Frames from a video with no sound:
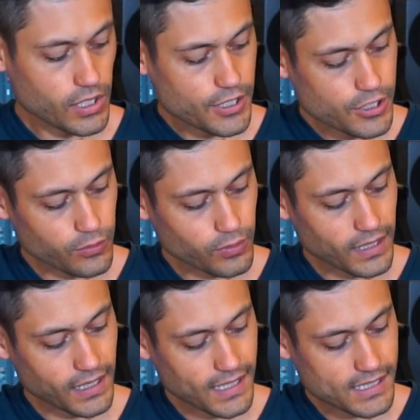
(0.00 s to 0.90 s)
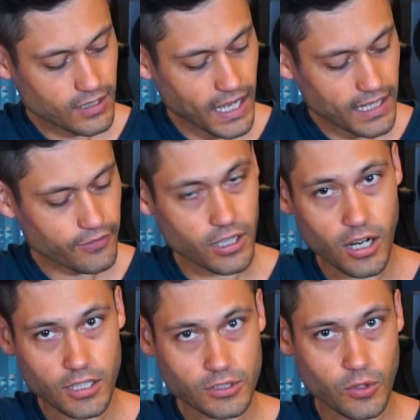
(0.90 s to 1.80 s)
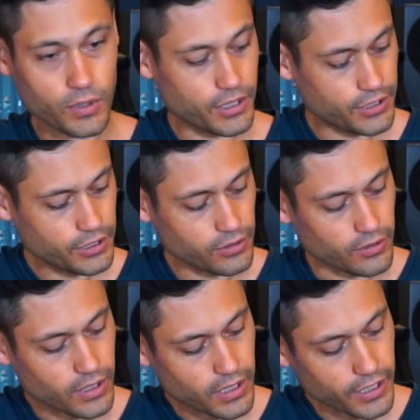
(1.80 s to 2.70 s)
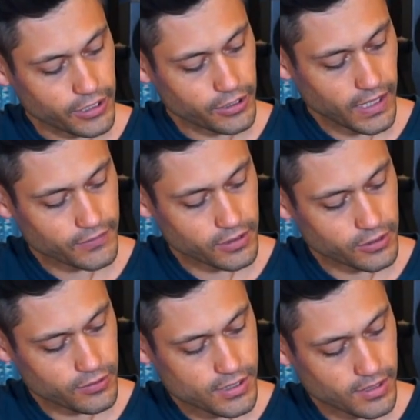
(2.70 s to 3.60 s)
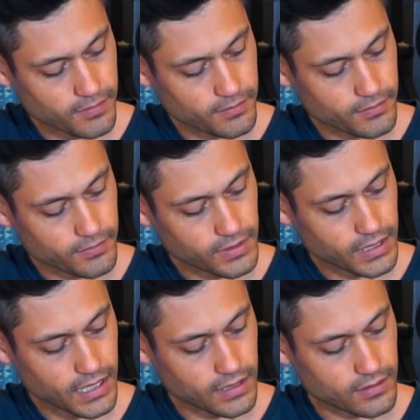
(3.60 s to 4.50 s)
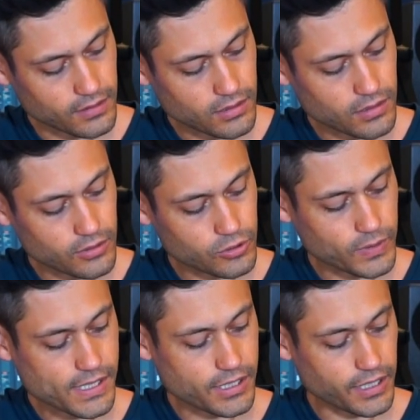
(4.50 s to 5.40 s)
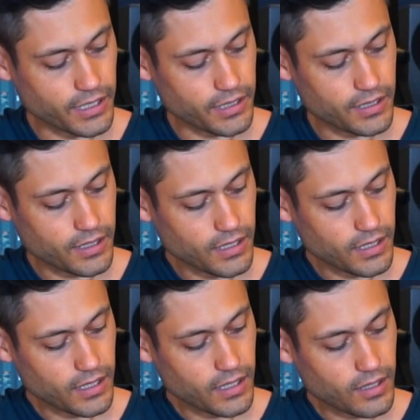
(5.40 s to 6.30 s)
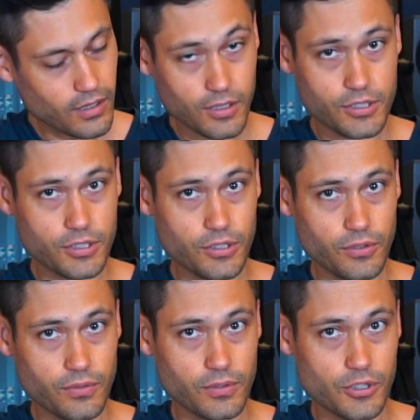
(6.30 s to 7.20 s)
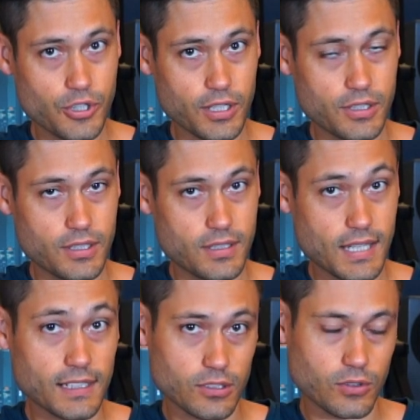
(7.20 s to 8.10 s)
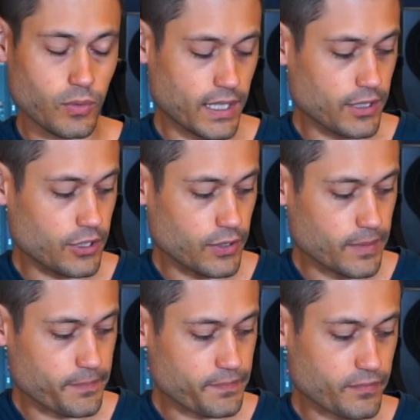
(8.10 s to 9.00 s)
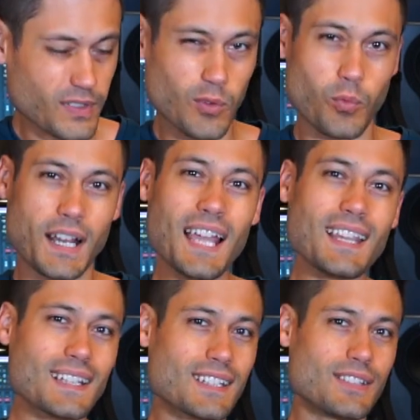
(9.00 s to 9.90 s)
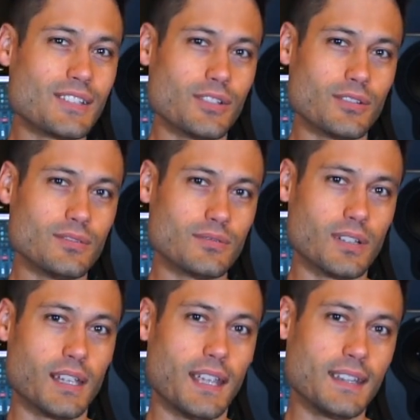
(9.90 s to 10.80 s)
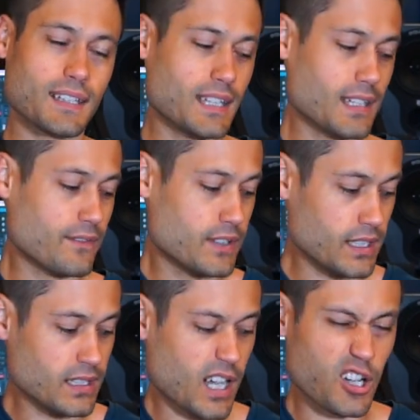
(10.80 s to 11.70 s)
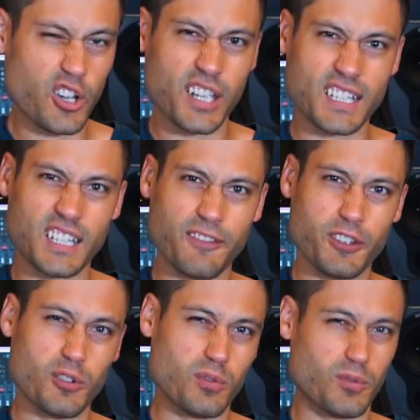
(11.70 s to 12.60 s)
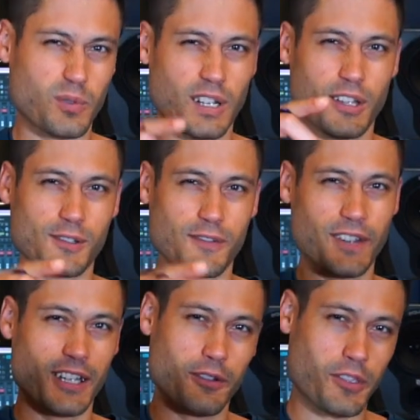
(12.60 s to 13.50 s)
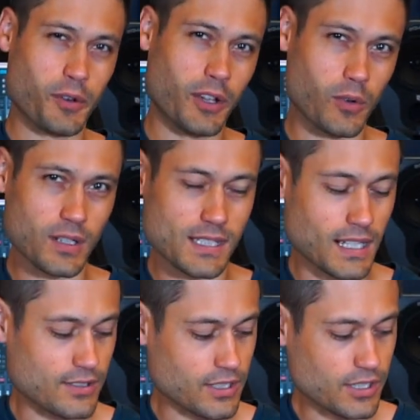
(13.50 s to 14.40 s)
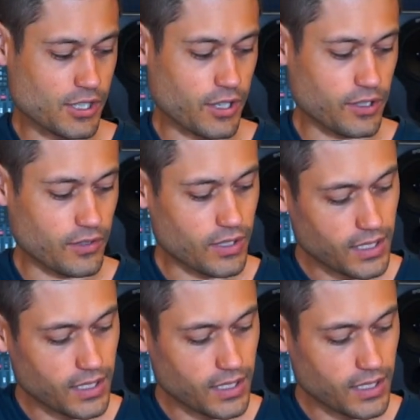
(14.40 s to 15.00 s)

So it's a kind of a hard chord to do. You'd have to do some kind of twister here to do the technical way to do it. What I like to do in the key of D, I'll go ahead and give you one of those video 3 chords that I was going to show you.